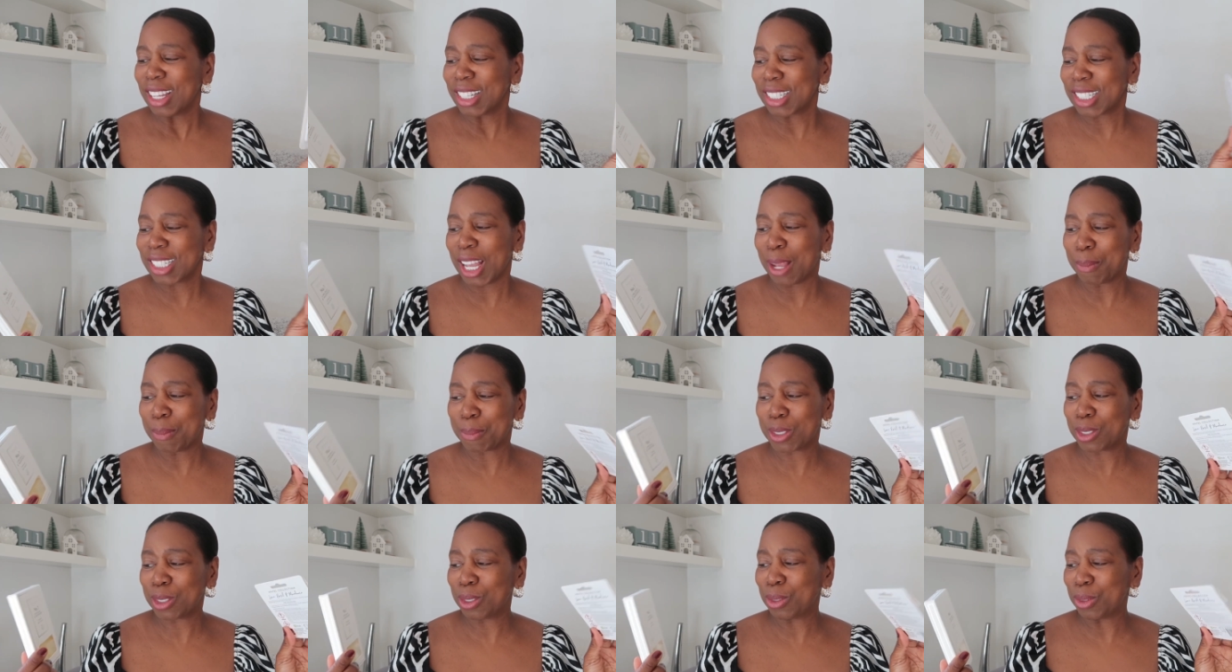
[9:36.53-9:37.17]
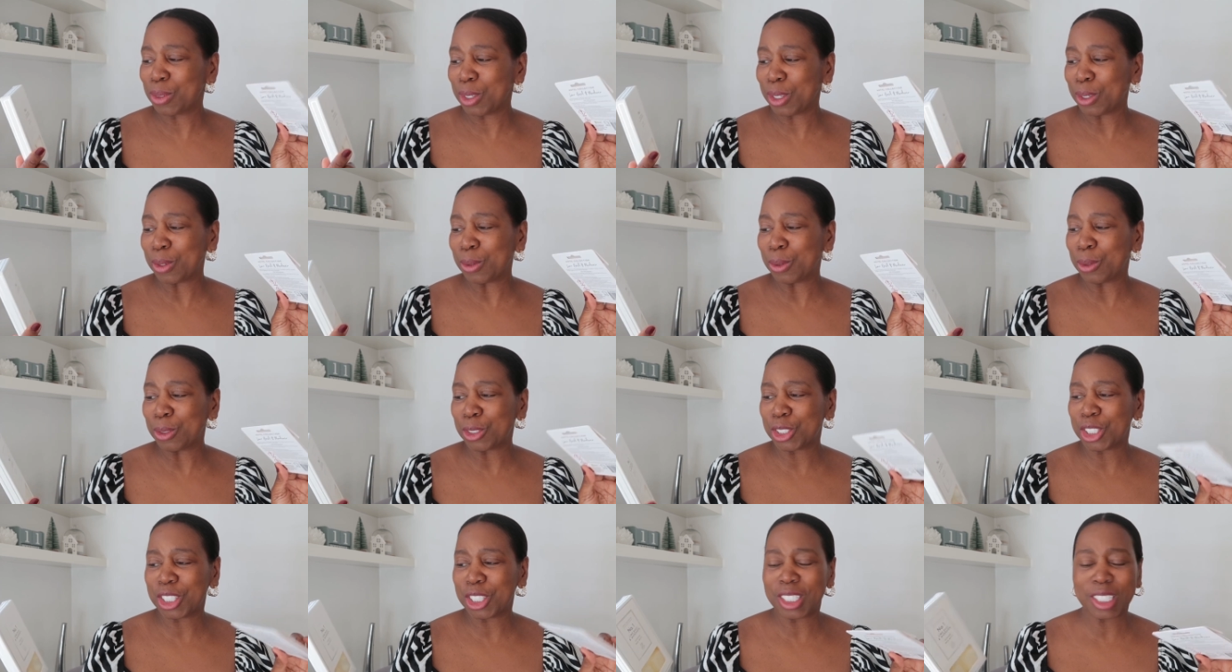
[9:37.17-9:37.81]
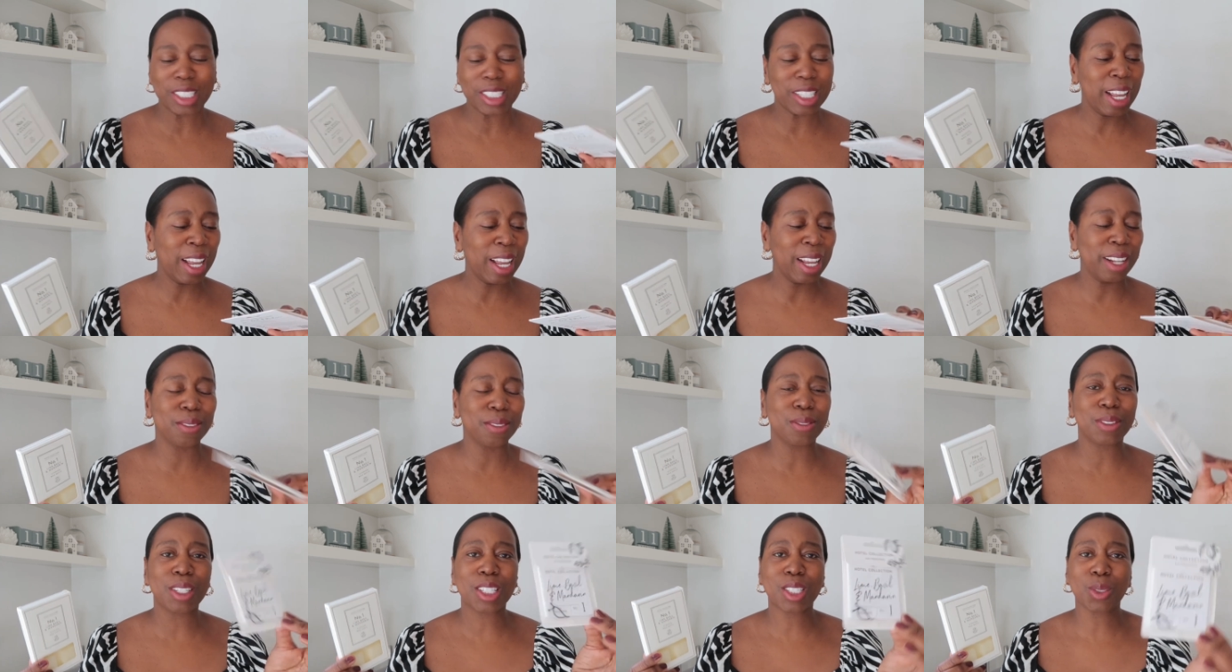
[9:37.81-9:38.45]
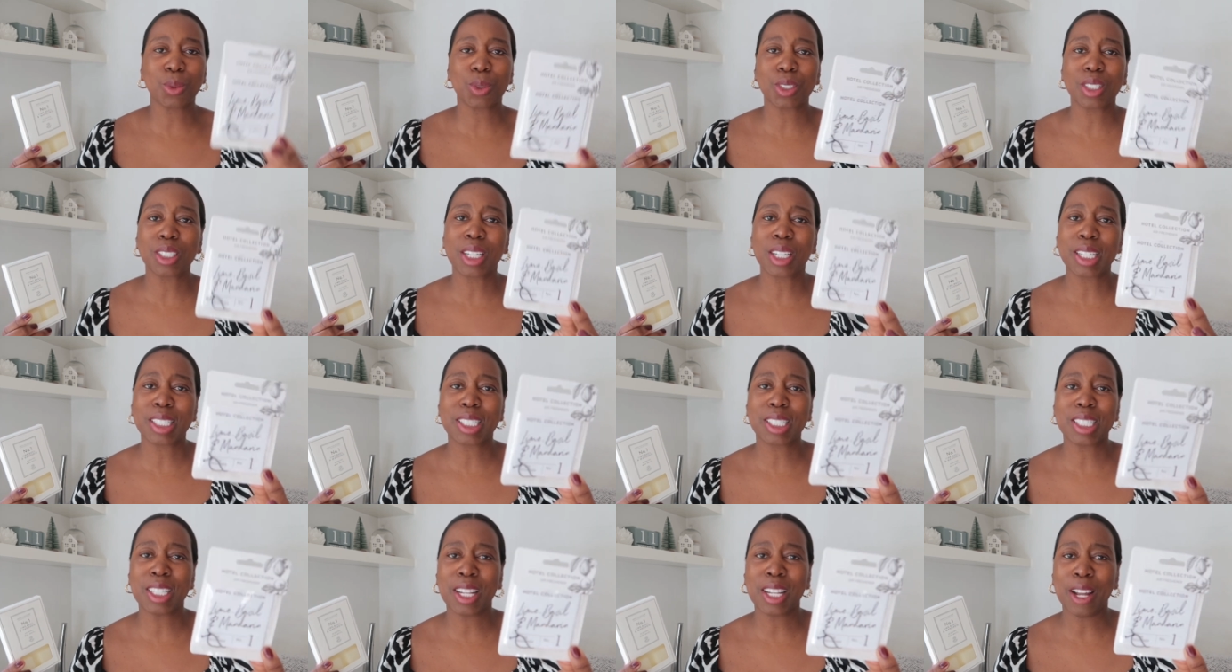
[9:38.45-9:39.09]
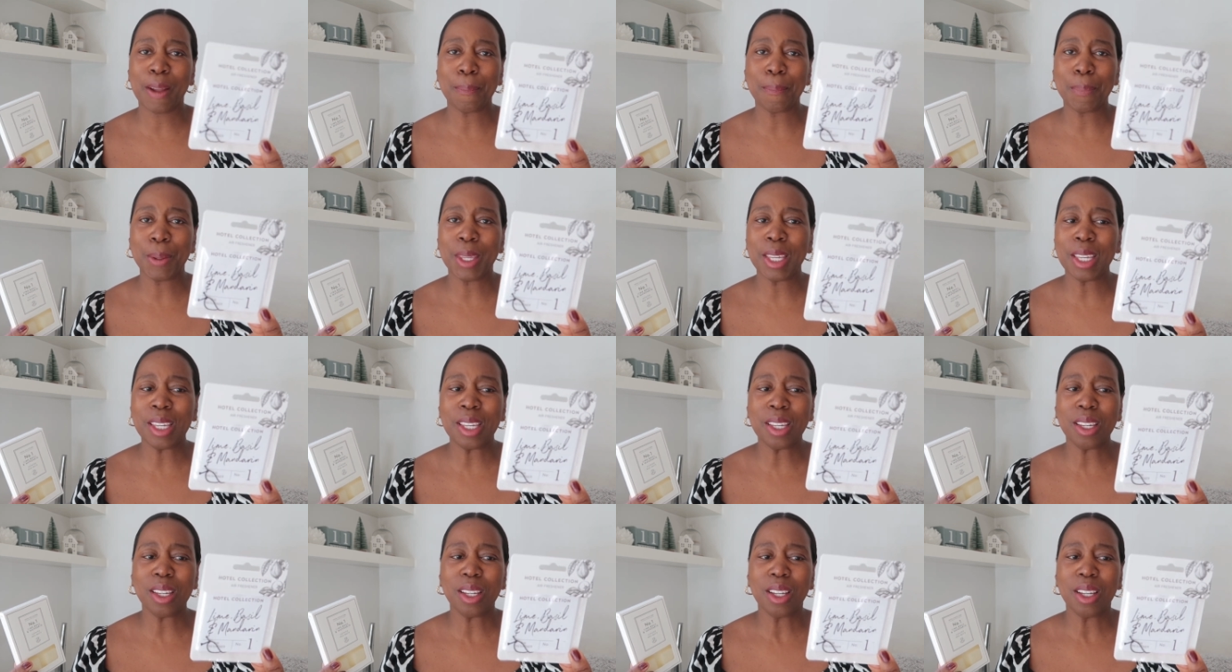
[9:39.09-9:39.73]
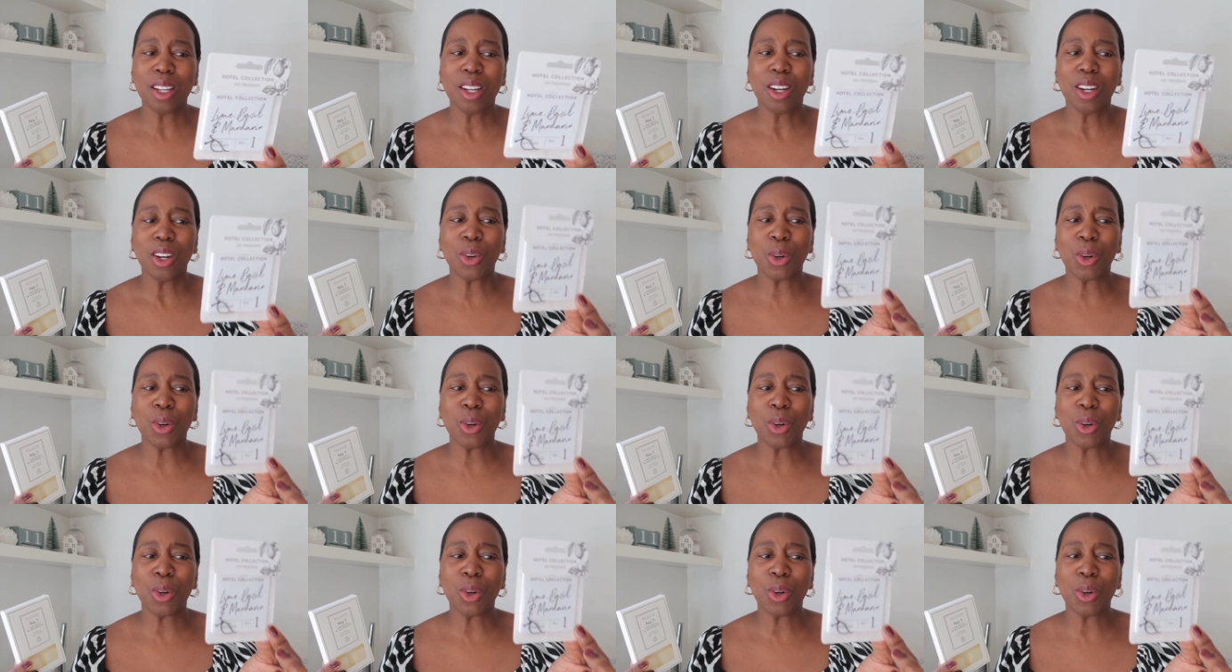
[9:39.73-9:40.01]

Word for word: It's absolutely gorgeous. And this was 99p.